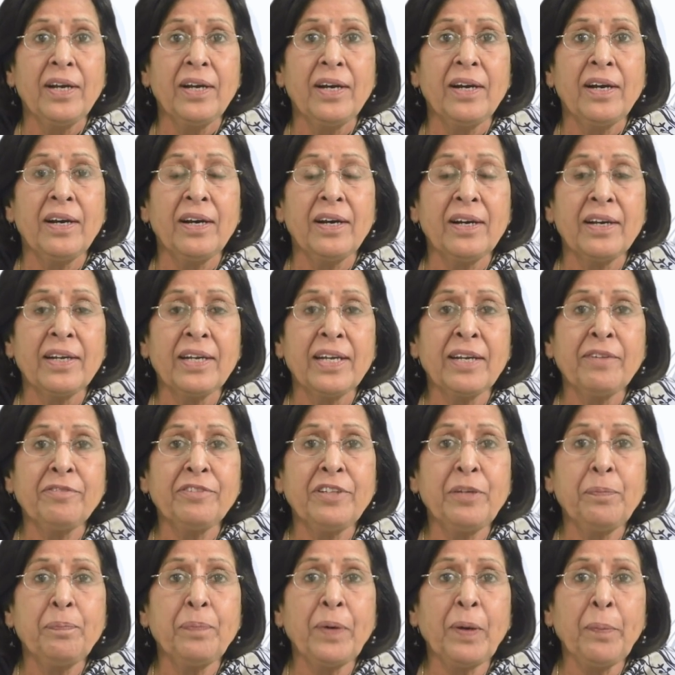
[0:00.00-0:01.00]
if
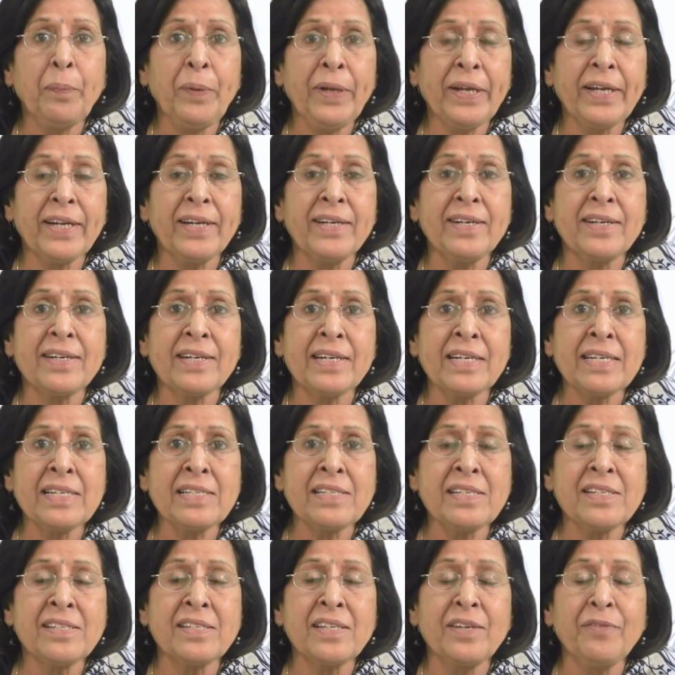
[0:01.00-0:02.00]
the public
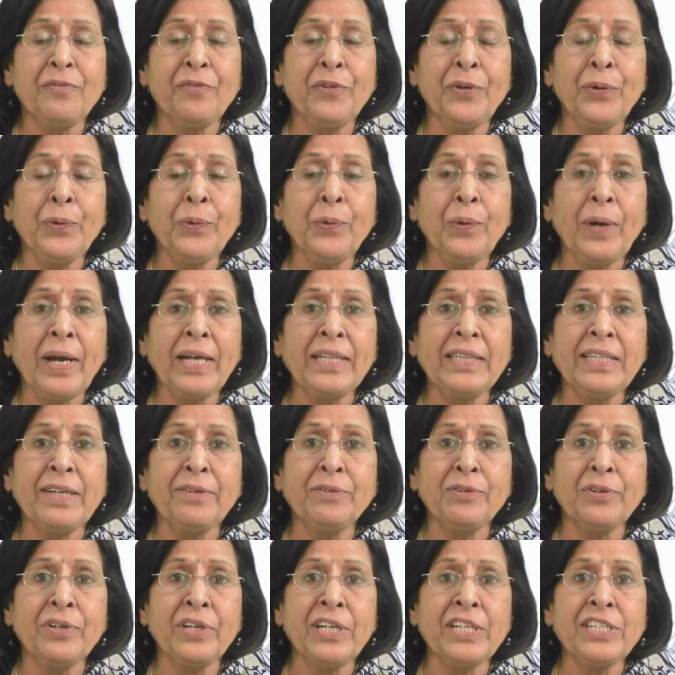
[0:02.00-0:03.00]
interest is in view, and they
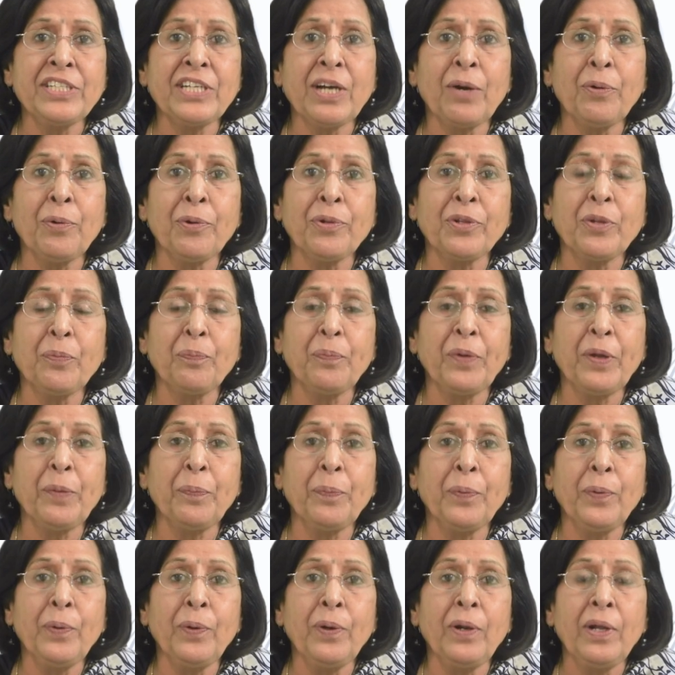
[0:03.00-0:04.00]
have to reach out to the
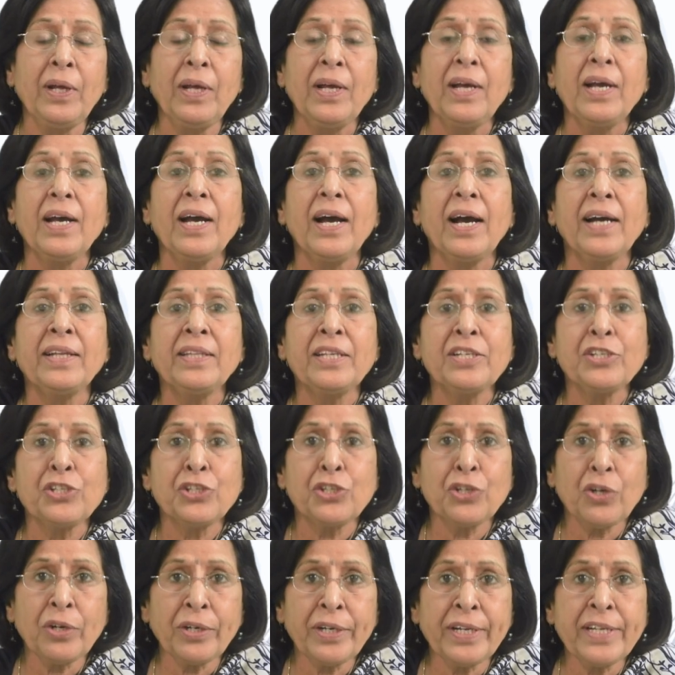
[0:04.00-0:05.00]
people at the
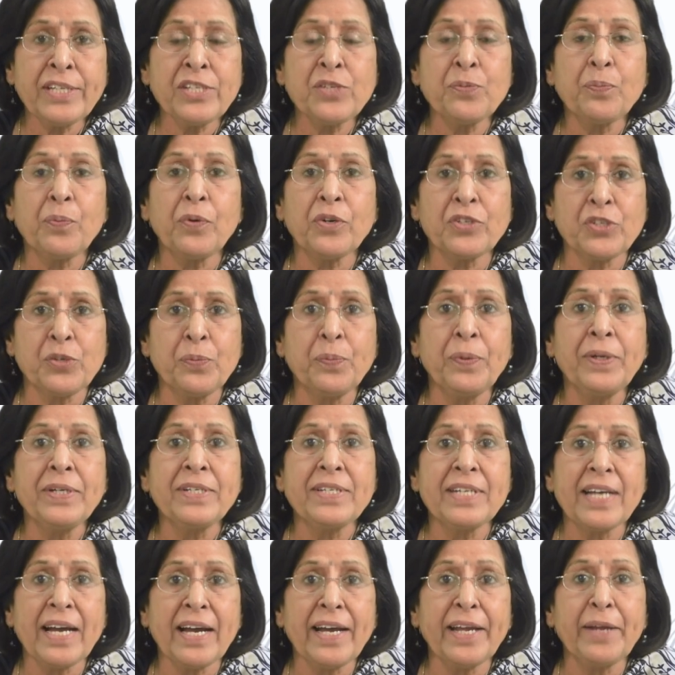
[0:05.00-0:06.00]
shortest possible
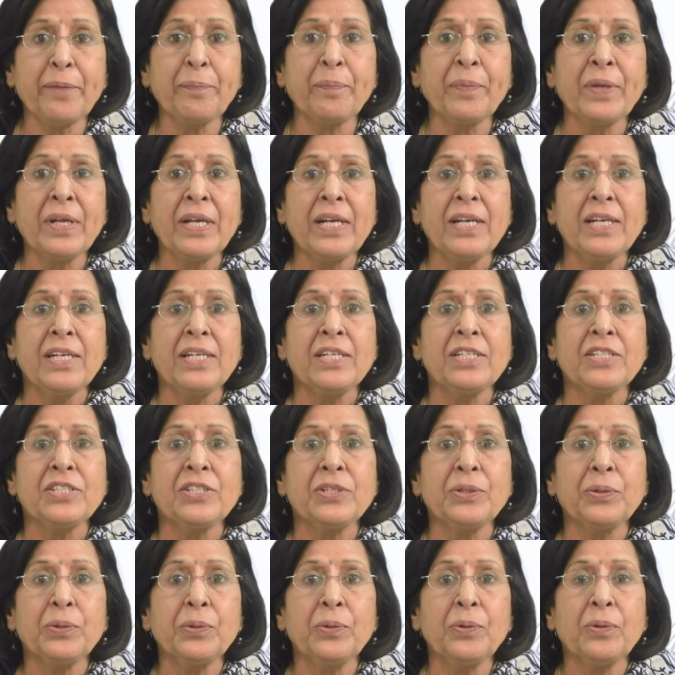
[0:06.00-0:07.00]
time.
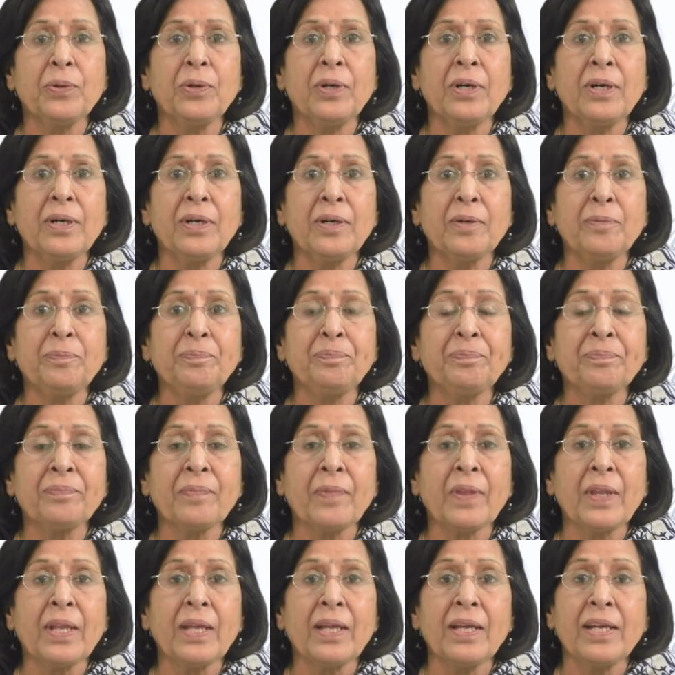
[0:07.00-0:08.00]
So
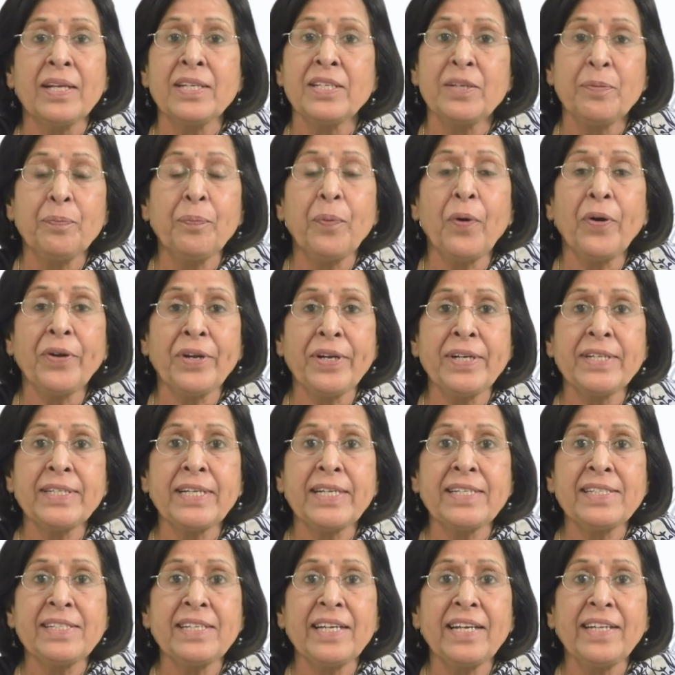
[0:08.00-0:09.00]
it's important,
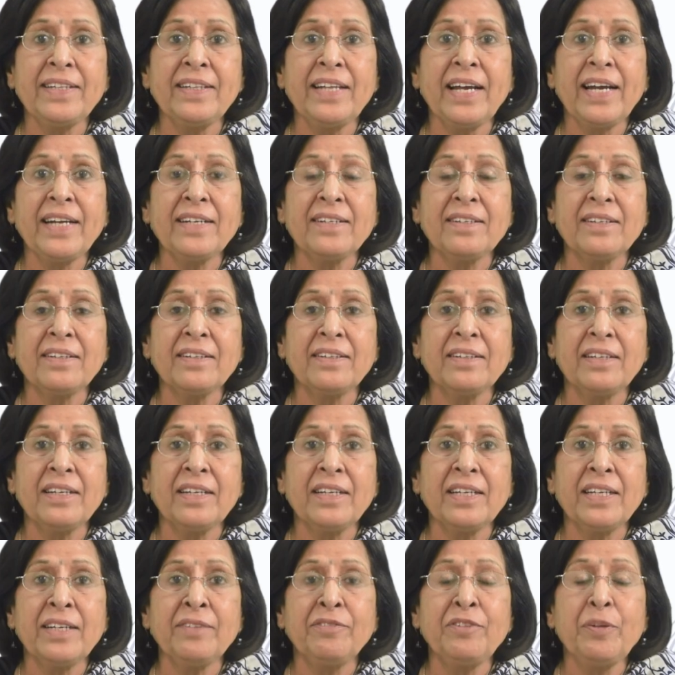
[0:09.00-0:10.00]
as I said, that
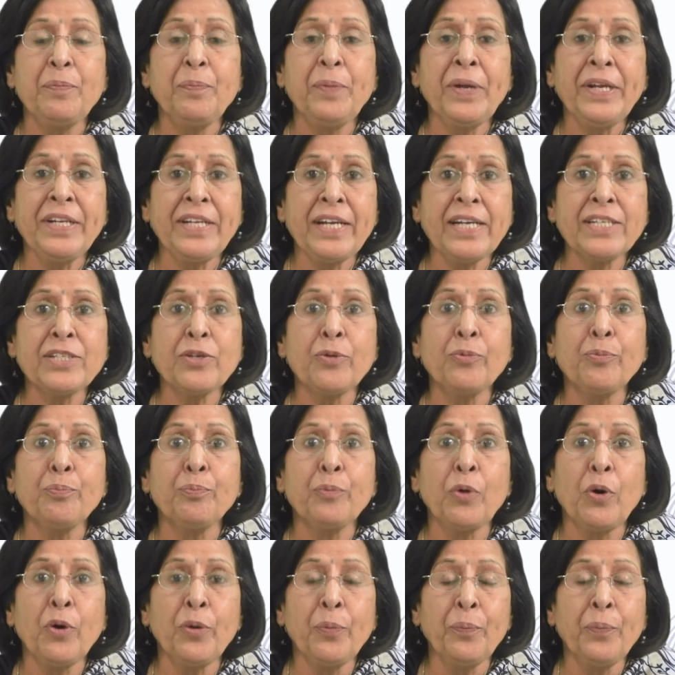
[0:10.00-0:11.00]
if the media is
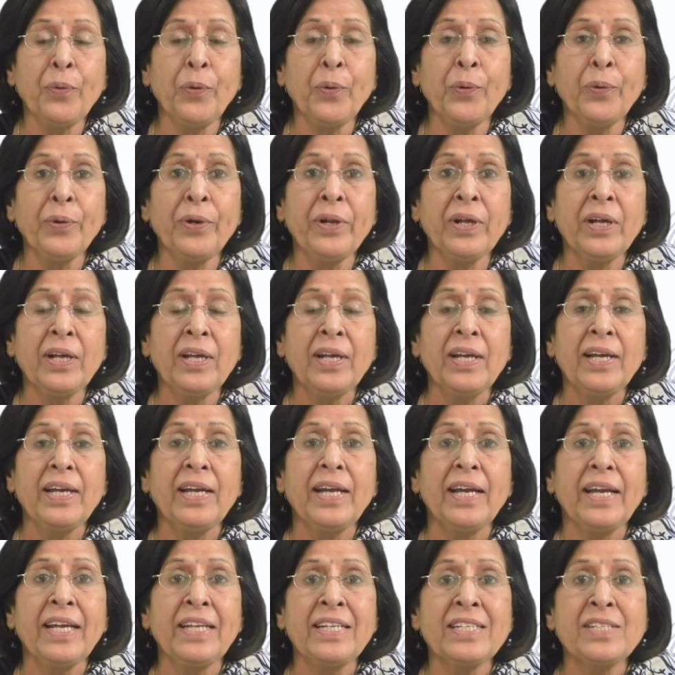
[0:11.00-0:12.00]
on board
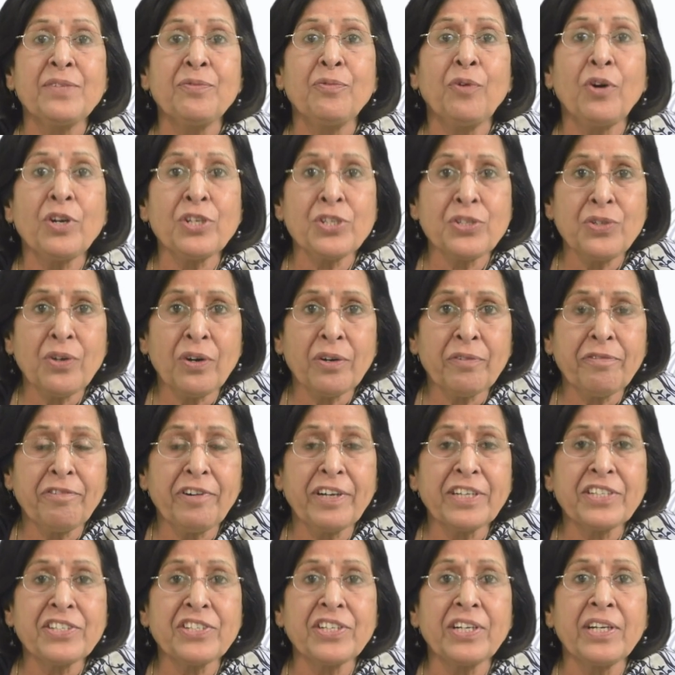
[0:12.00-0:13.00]
in its watchdog
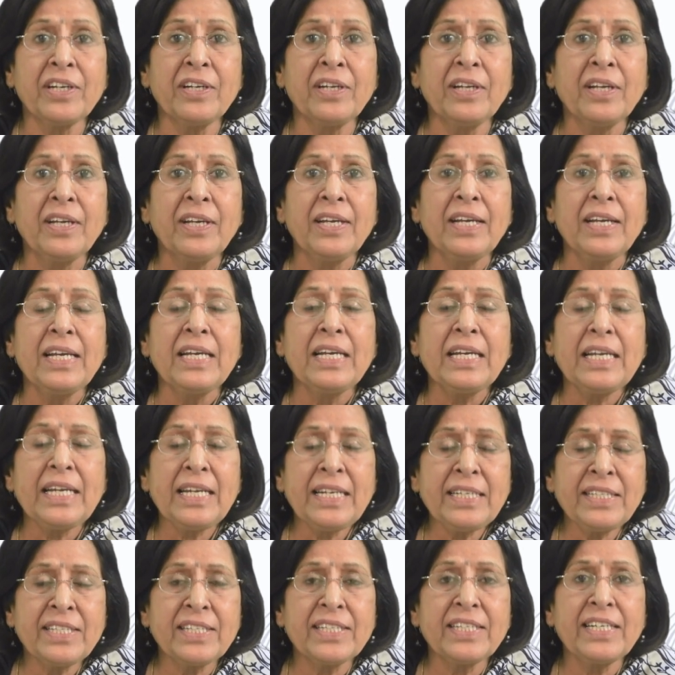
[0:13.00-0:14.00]
function,
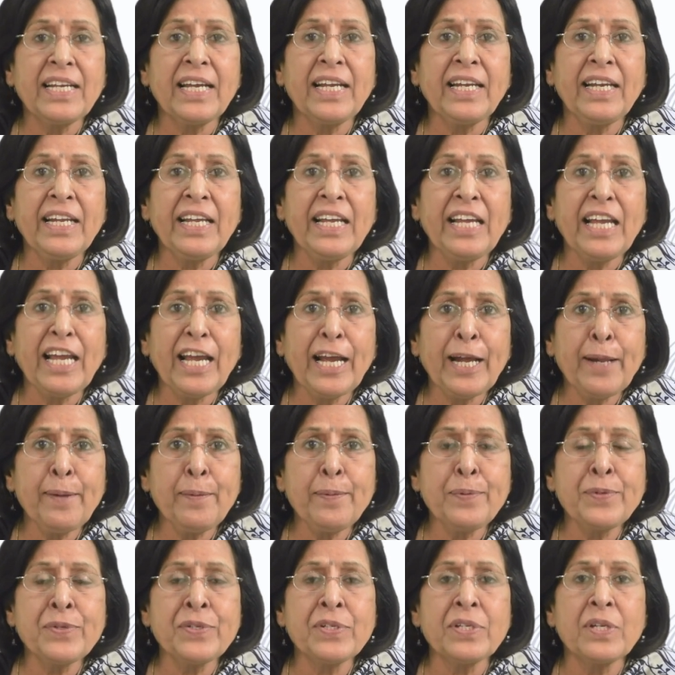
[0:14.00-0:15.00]
it really
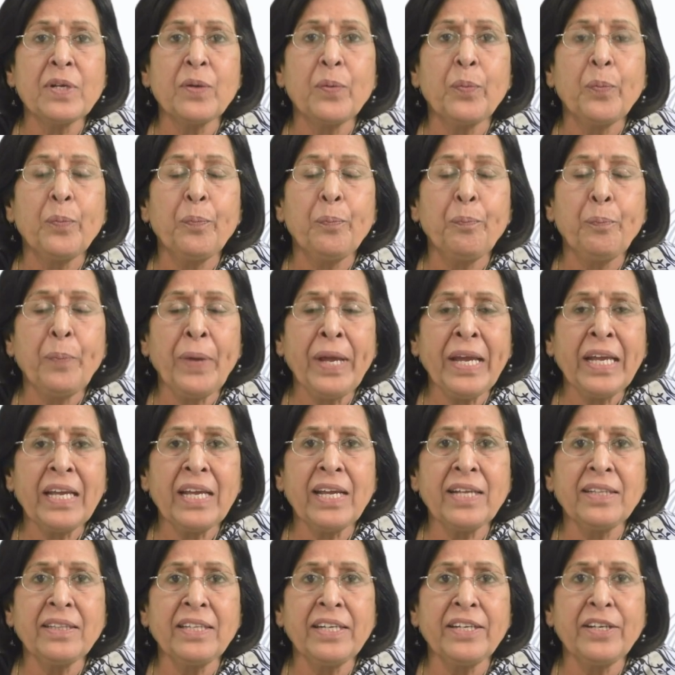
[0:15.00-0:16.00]
helps
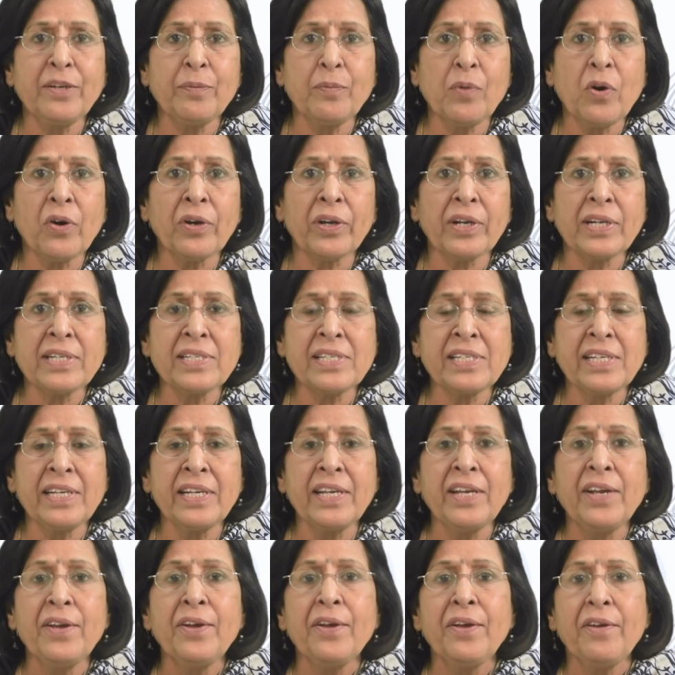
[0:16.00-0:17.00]
making the
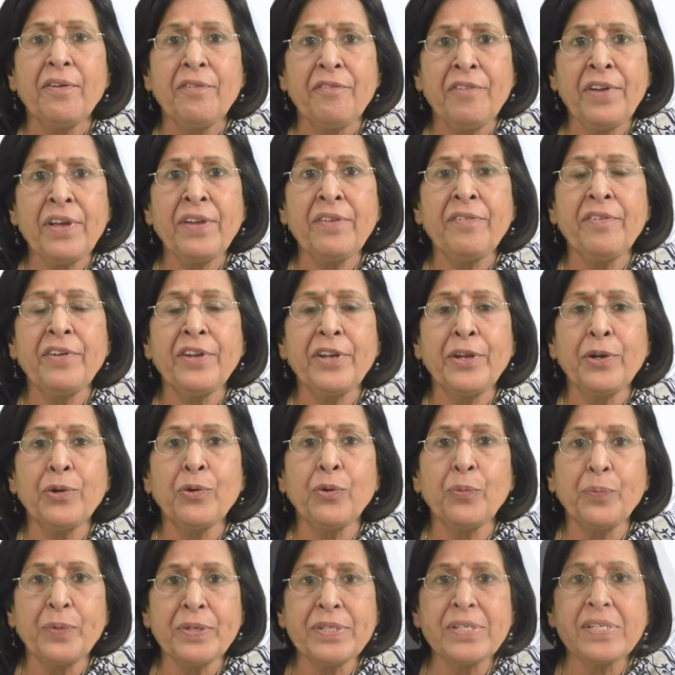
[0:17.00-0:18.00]
democracy very, very
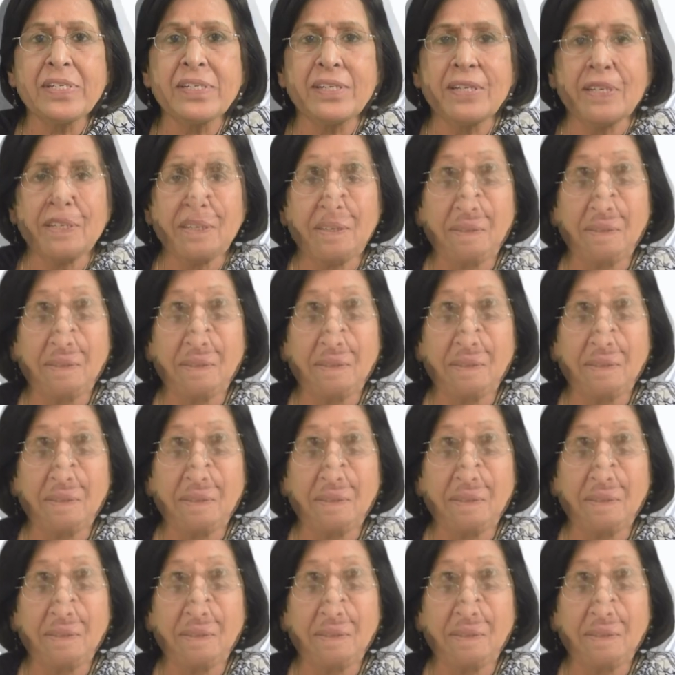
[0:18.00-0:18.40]
robust.